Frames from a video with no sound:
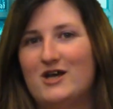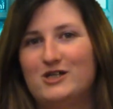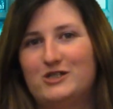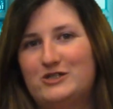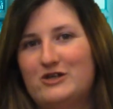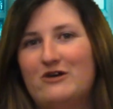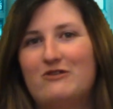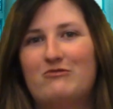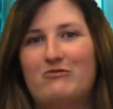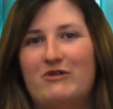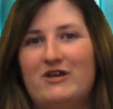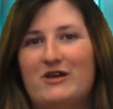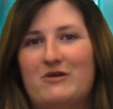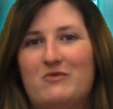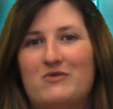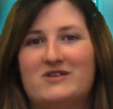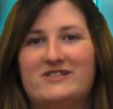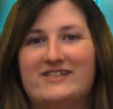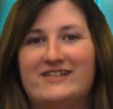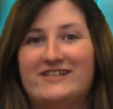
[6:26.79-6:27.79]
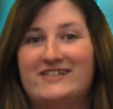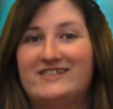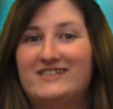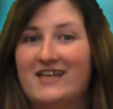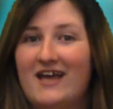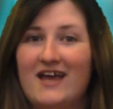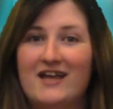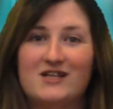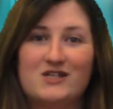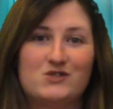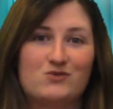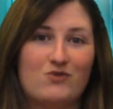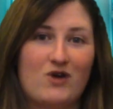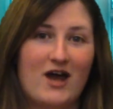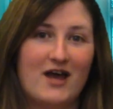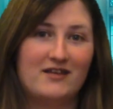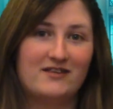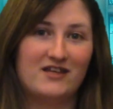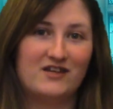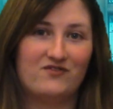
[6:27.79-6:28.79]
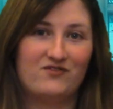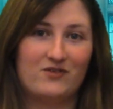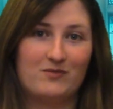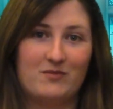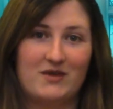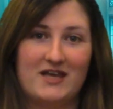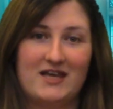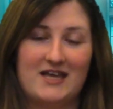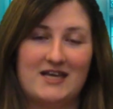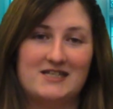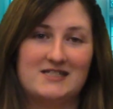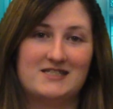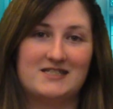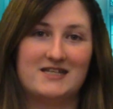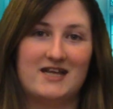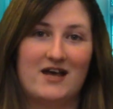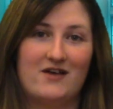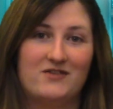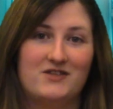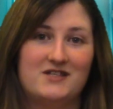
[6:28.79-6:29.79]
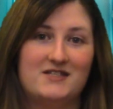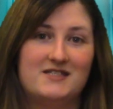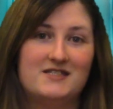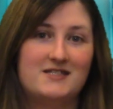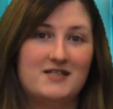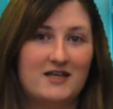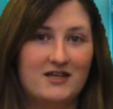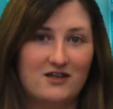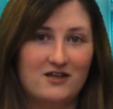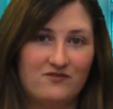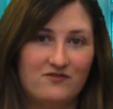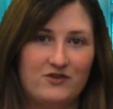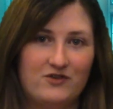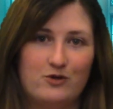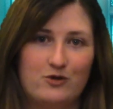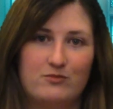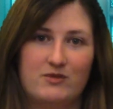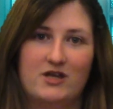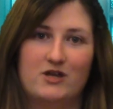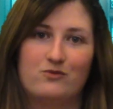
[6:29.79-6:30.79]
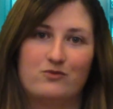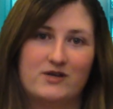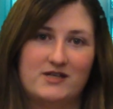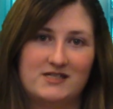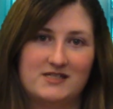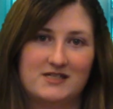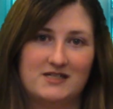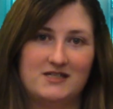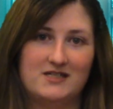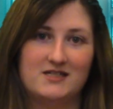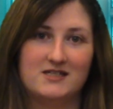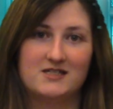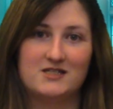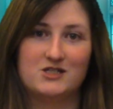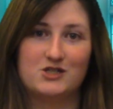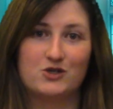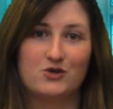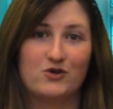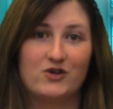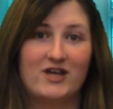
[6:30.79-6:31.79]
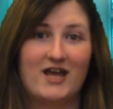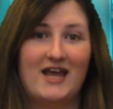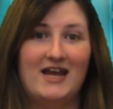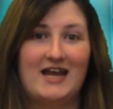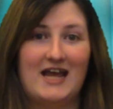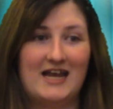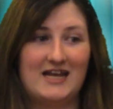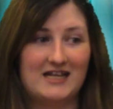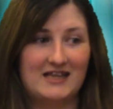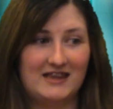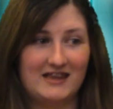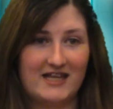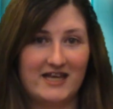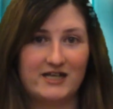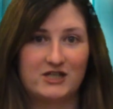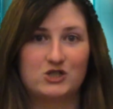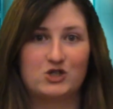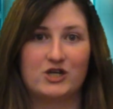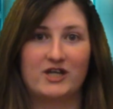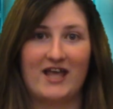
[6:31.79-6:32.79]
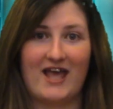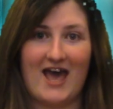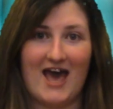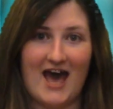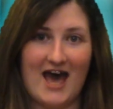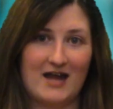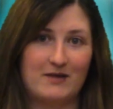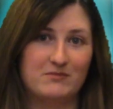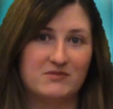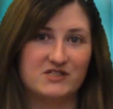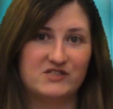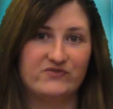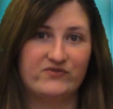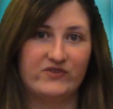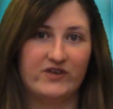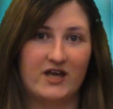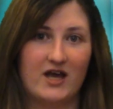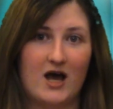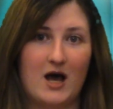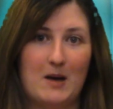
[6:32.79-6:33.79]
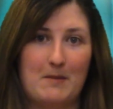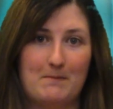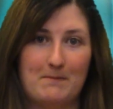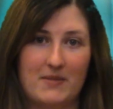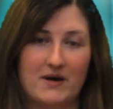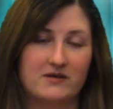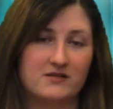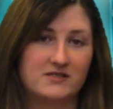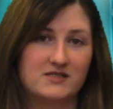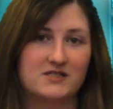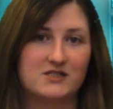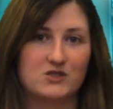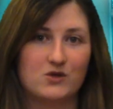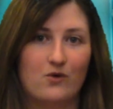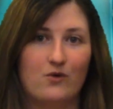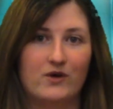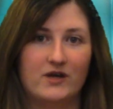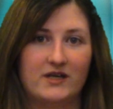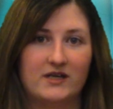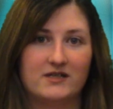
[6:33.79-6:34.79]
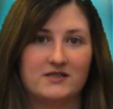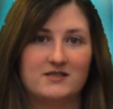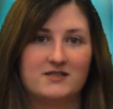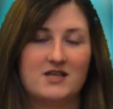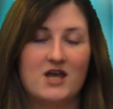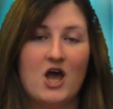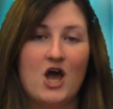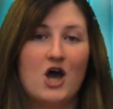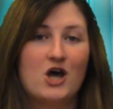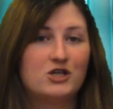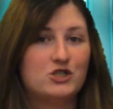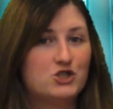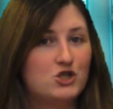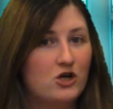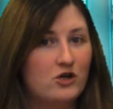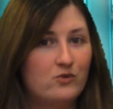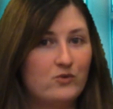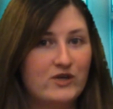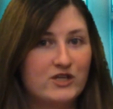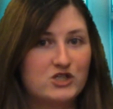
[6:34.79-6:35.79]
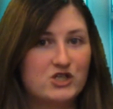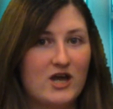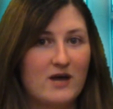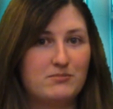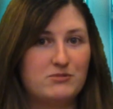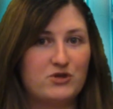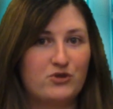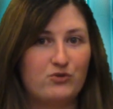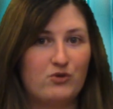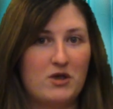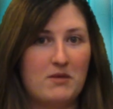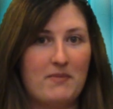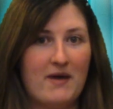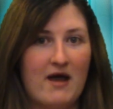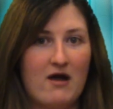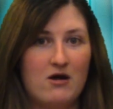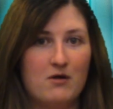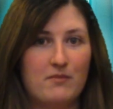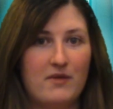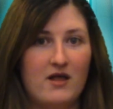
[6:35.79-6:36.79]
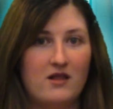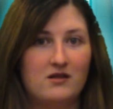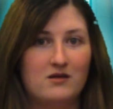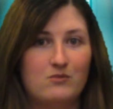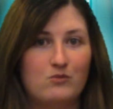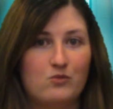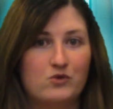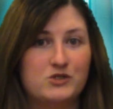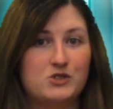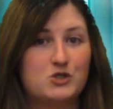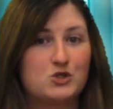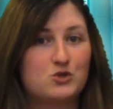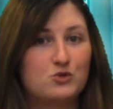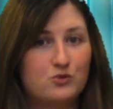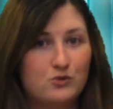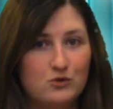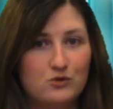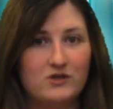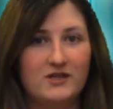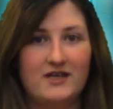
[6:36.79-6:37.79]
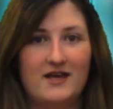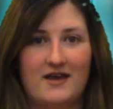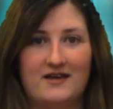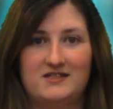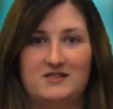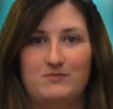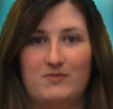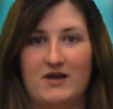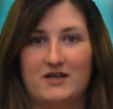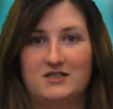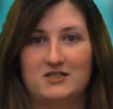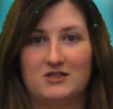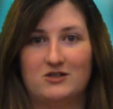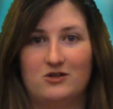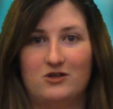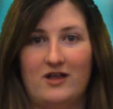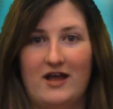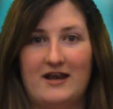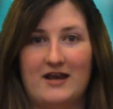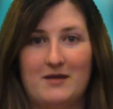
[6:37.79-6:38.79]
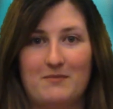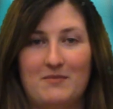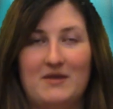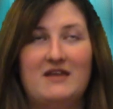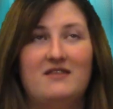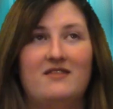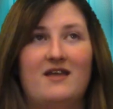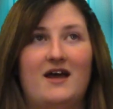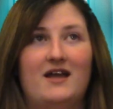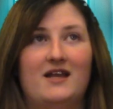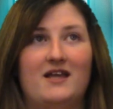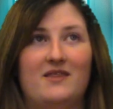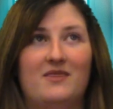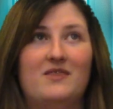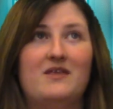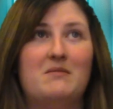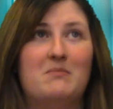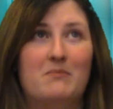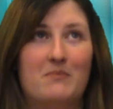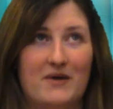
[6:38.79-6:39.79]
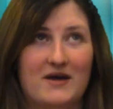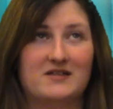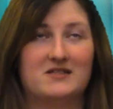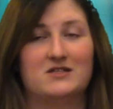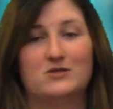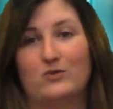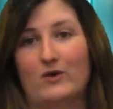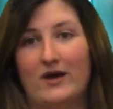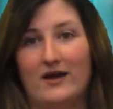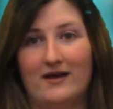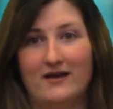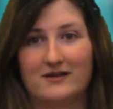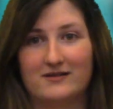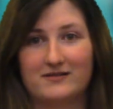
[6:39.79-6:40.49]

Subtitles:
John Wick was an intense ride that for me is now the second film in recent years to create an electric atmosphere amongst its audience. John Wick Chapter 3 Parabellum was truly a spectacle, and I mean that in the best way.